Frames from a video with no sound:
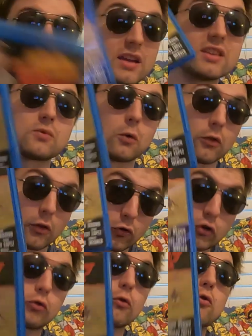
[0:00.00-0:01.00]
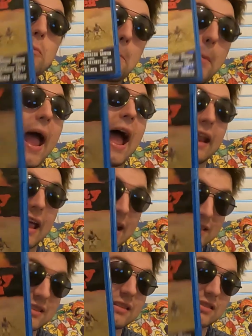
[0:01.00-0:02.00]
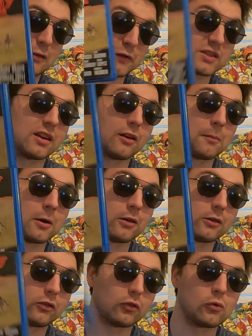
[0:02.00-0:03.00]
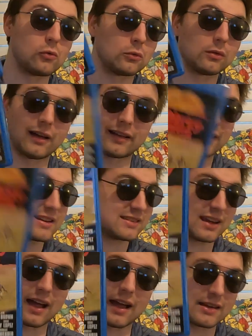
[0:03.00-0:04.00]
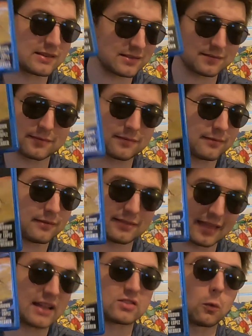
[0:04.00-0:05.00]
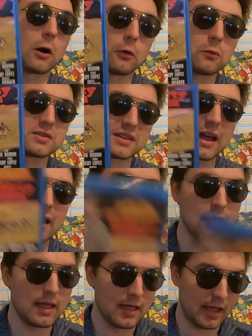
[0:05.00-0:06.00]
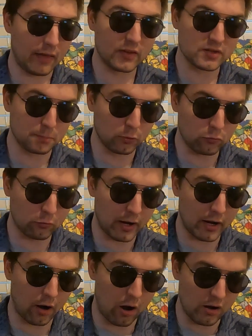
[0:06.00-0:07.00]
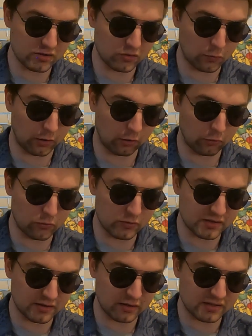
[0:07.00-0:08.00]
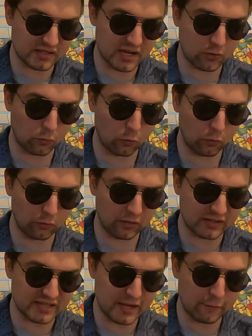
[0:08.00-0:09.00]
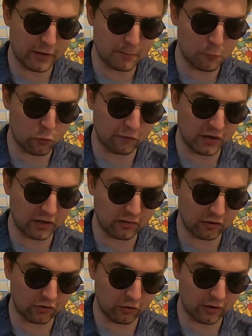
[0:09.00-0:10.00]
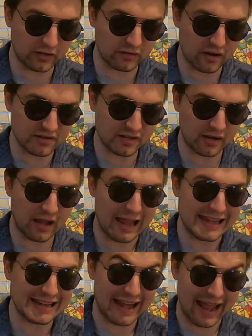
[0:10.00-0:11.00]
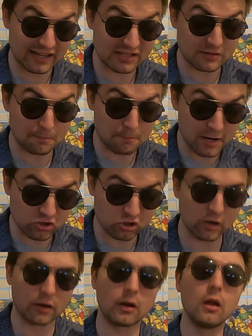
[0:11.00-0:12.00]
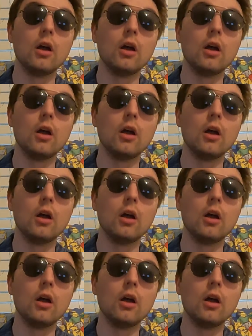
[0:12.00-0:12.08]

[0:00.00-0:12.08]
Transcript: these were the true badasses of cinema, too. Like, these guys, that's where it was at. And this Blu-ray also includes the sequel, the TV movie, The Dirty Dozen, Next Mission,